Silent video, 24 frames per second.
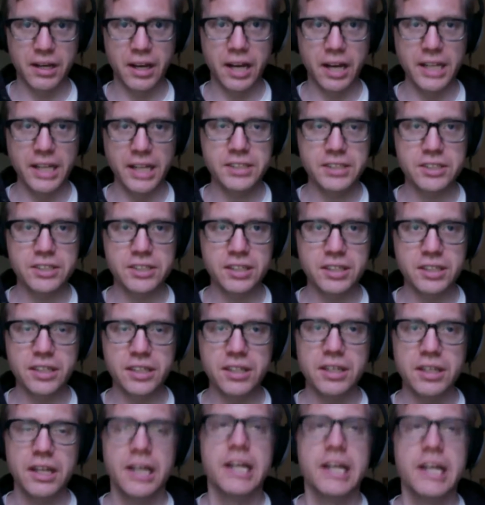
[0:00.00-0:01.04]
that's
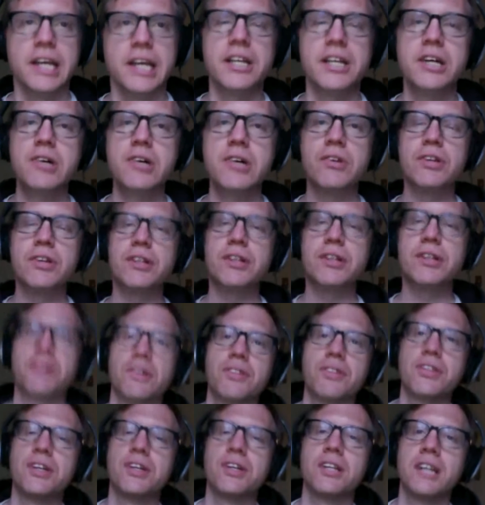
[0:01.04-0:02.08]

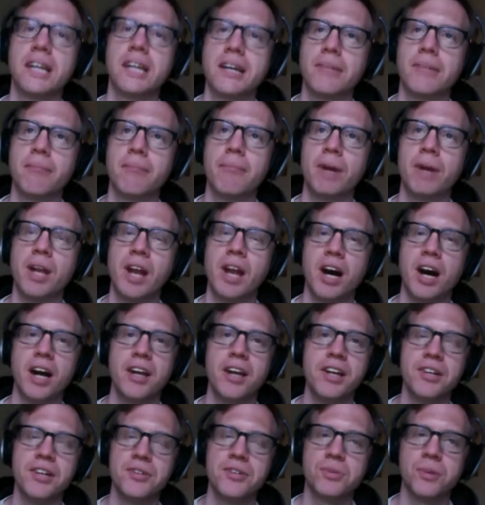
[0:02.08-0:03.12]
the like
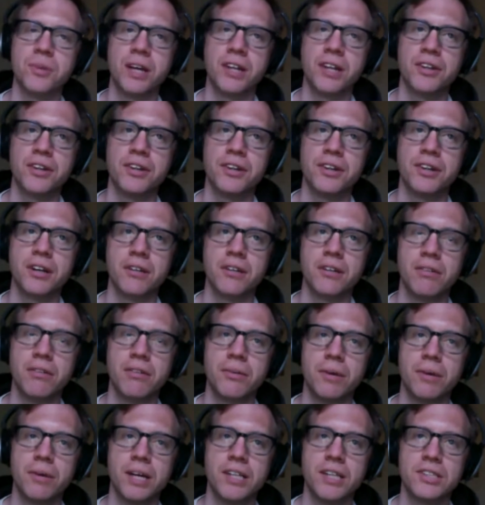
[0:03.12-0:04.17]
monotonous weather of
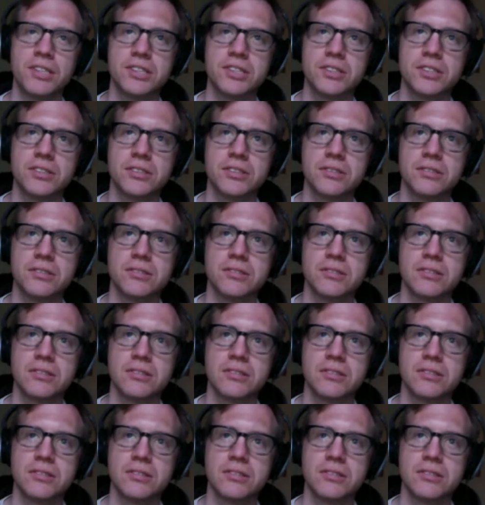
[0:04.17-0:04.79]
the West.